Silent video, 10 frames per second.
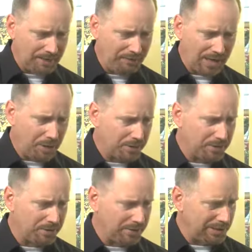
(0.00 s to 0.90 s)

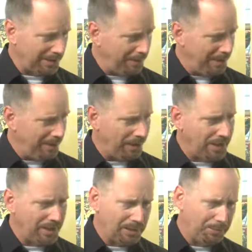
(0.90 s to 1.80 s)
flowers disappear,
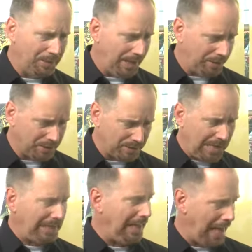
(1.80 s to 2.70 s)
and then the plant just
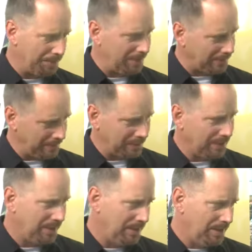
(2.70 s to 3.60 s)
collapses.
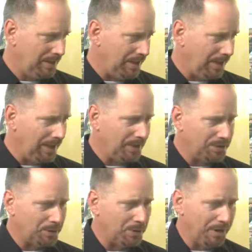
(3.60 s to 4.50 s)
And
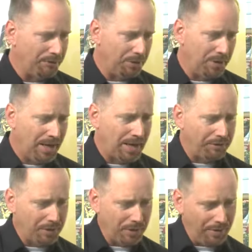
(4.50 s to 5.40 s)
so if
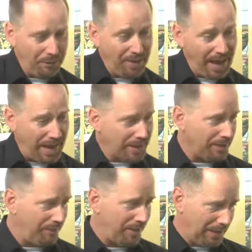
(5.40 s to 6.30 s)
you've had
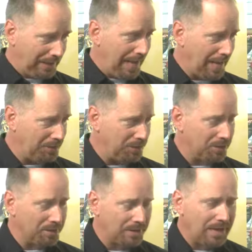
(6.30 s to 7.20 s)
that effect last
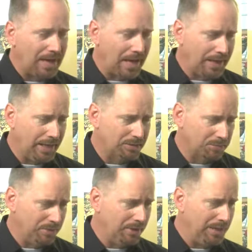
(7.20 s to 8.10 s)
year, I think it's
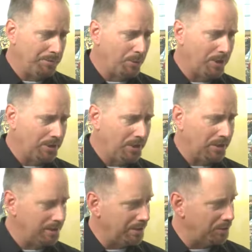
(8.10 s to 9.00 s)
really important you
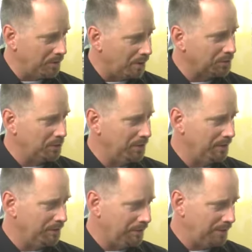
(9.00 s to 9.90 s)
consider an
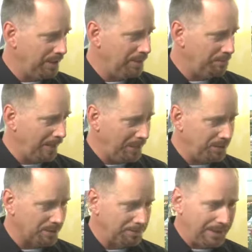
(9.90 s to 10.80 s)
alternative to seed
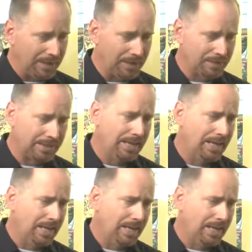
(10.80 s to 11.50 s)
impatiens, because